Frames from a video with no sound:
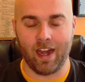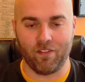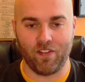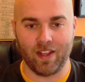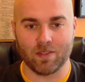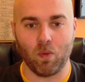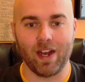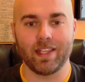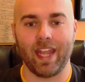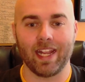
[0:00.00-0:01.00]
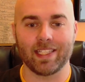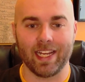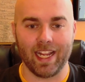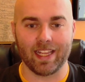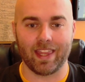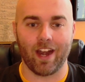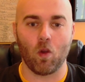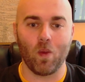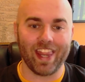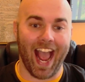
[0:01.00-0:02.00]
And if it's what it takes to get
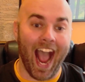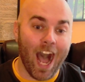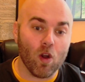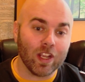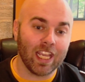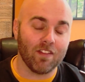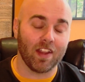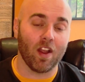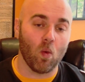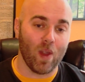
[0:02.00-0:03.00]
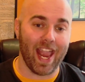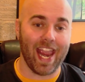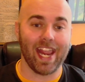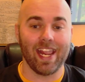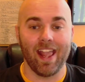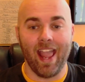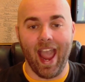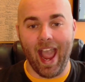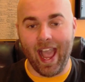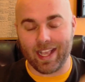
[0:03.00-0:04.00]
there without giving away
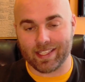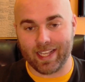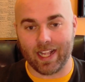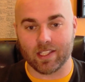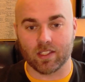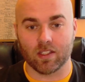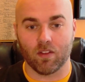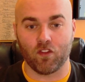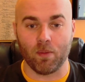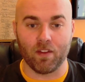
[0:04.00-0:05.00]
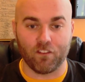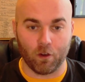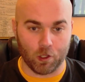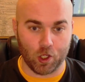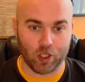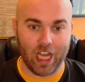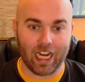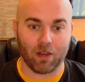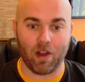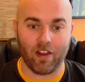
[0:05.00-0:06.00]
assets from the first or
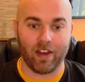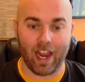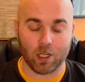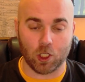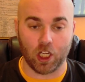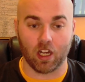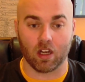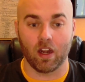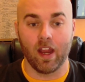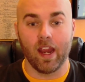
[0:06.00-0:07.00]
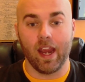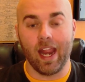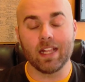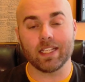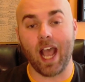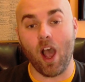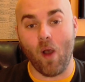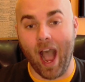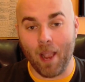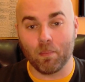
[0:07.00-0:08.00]
second round next year, it's
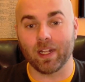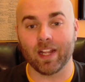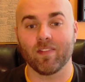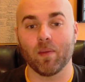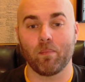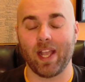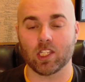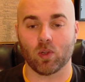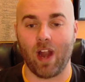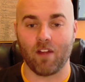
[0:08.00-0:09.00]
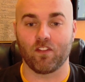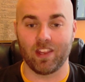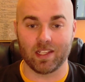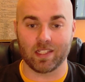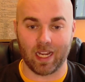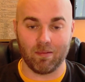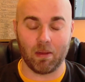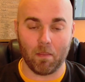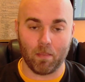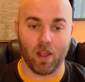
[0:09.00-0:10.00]
how I believe the best route for this team
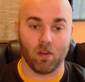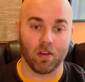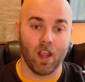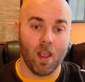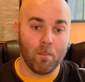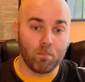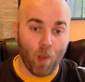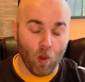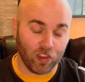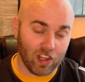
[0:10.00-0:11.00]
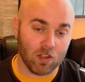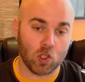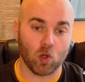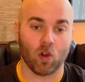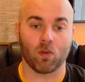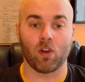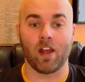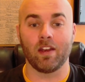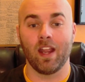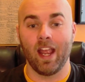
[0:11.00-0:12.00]
to be built, both in the short
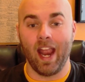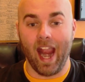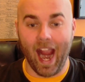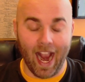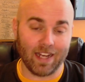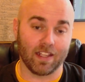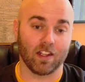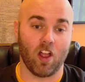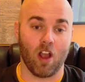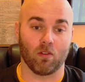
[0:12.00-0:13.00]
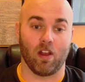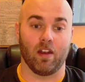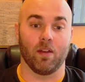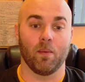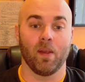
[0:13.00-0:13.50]
run and in the long run.